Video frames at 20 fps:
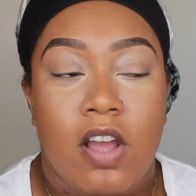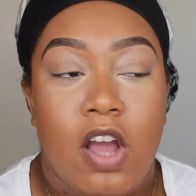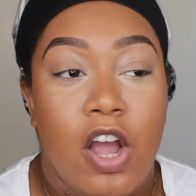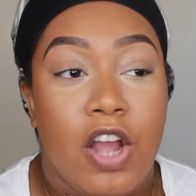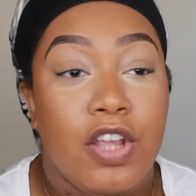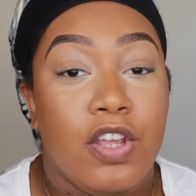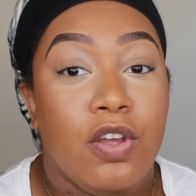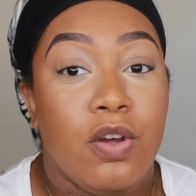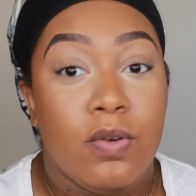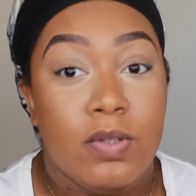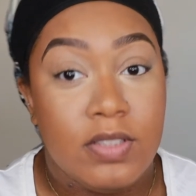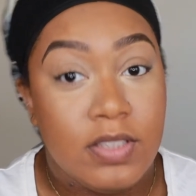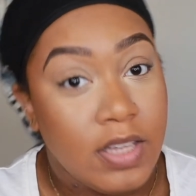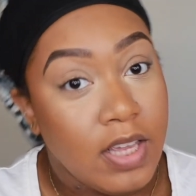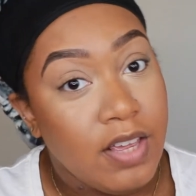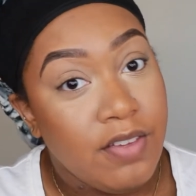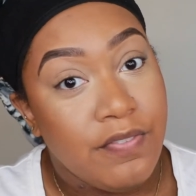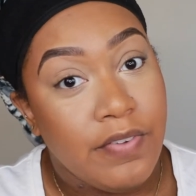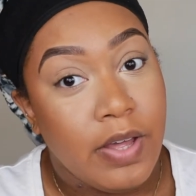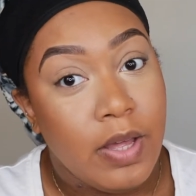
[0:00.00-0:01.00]
Are you going to
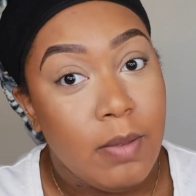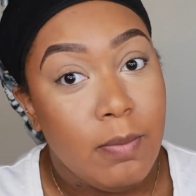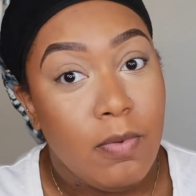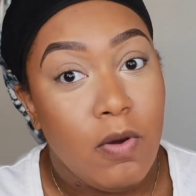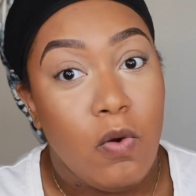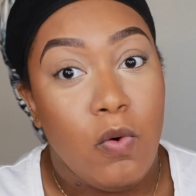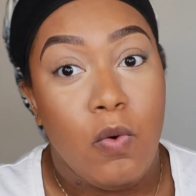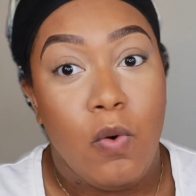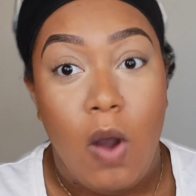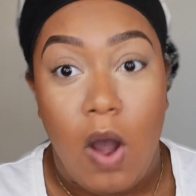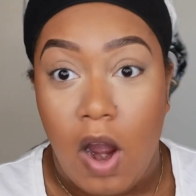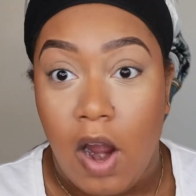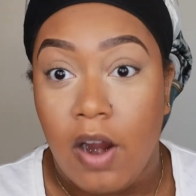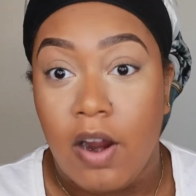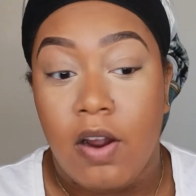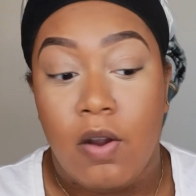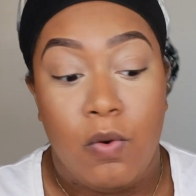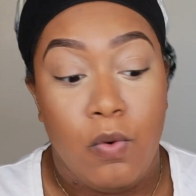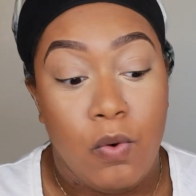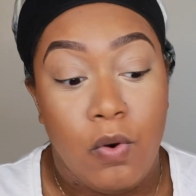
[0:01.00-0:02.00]
give up, or
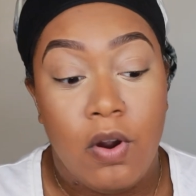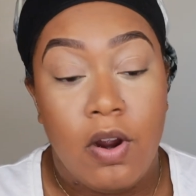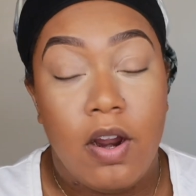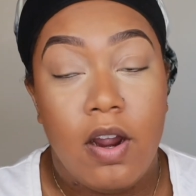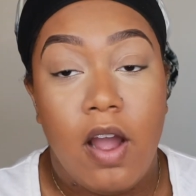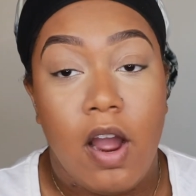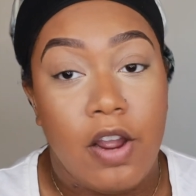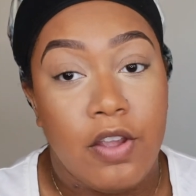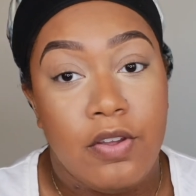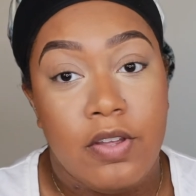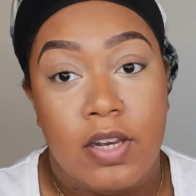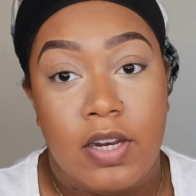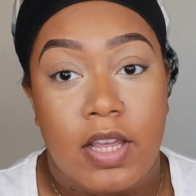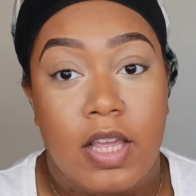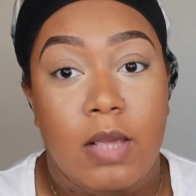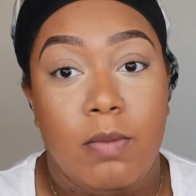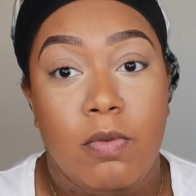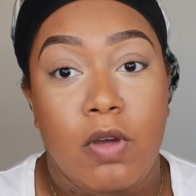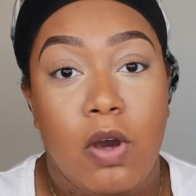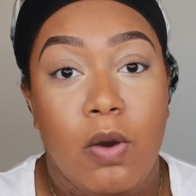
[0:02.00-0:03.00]
are, or are you gonna
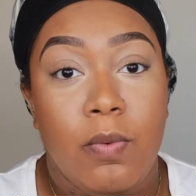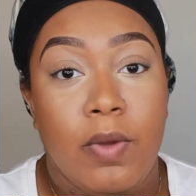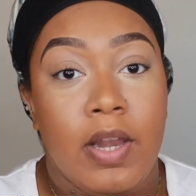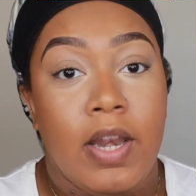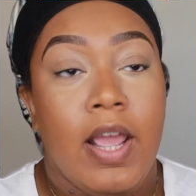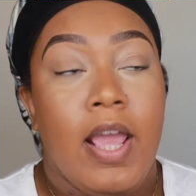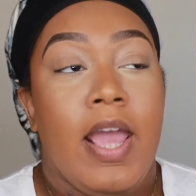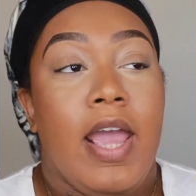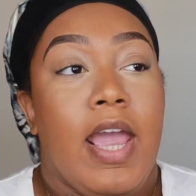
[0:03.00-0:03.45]
keep going?